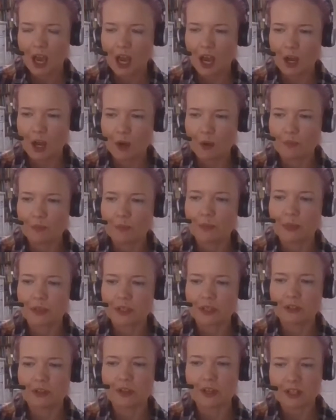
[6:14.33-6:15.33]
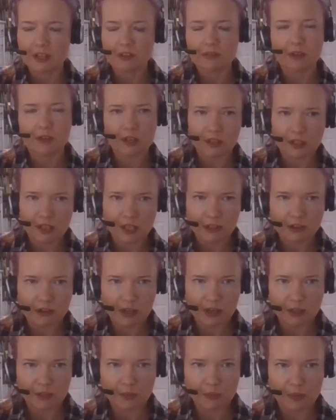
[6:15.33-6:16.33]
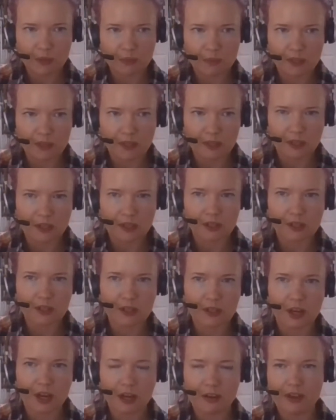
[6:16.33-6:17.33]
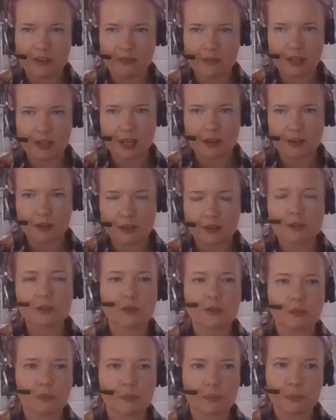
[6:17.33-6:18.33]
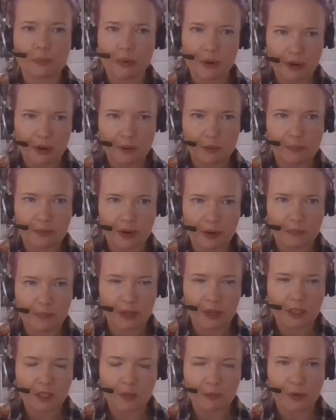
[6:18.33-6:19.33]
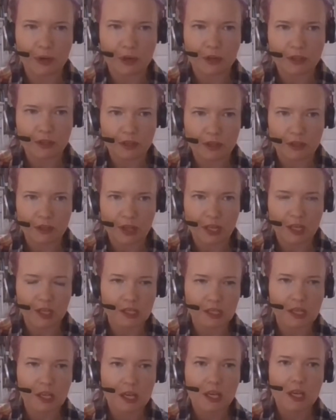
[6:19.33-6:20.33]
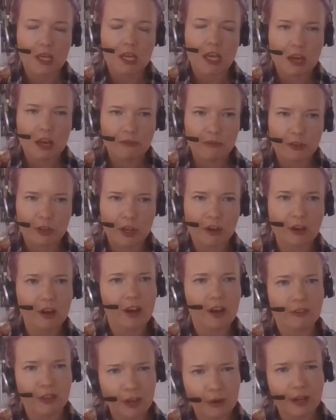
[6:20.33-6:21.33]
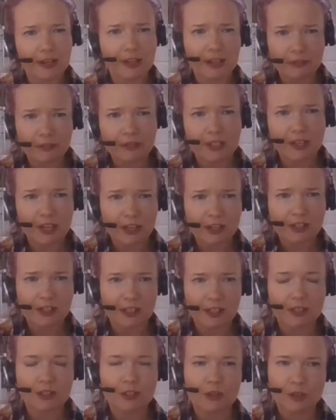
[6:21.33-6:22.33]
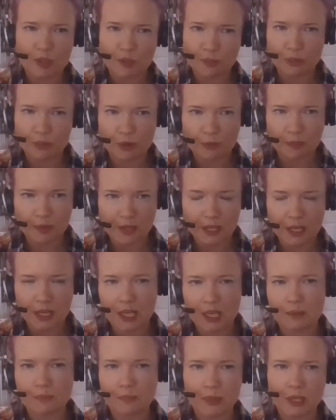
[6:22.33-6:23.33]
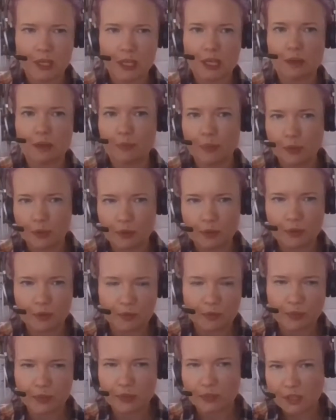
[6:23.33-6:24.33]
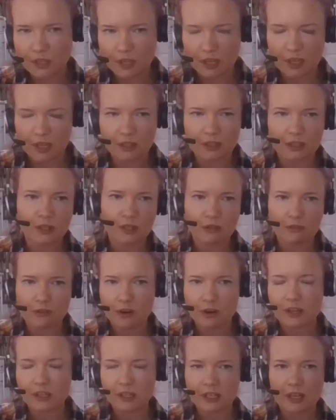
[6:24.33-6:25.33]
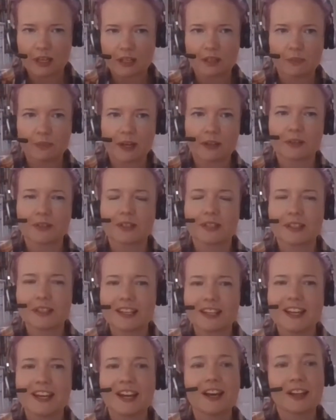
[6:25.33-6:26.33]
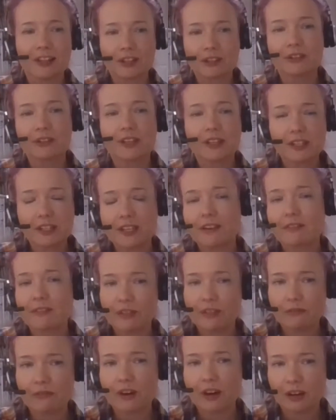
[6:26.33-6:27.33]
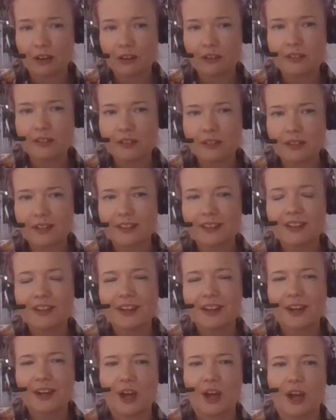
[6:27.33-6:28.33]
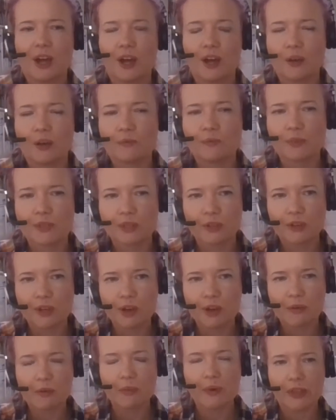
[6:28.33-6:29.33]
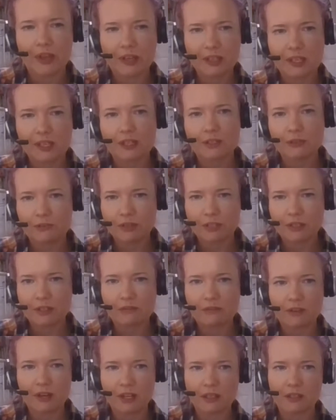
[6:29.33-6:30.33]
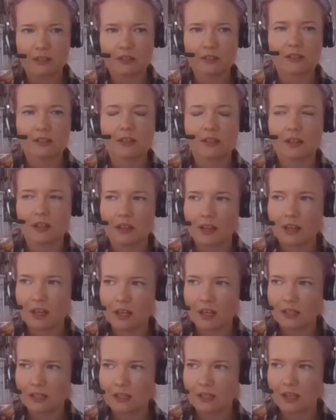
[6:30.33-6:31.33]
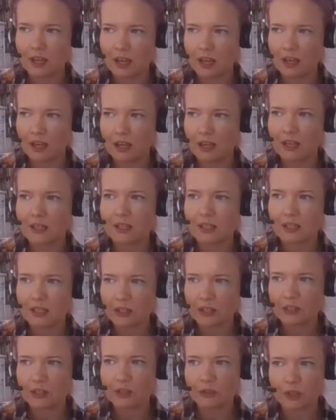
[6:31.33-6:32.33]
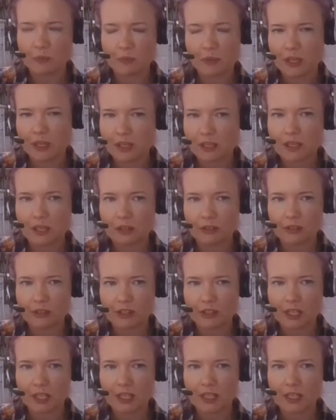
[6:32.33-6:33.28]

Um, but it's not necessarily going to get traction with the business. So, kind of having that sort of pra- pragmatic approach to things, even though you kind of think, well, I'd love to actually do this properly and be a pure computer scientist or architect about it, that's not necessarily the right answer. Um, so knowing when that is or isn't the right answer is uh, is essential to being a technology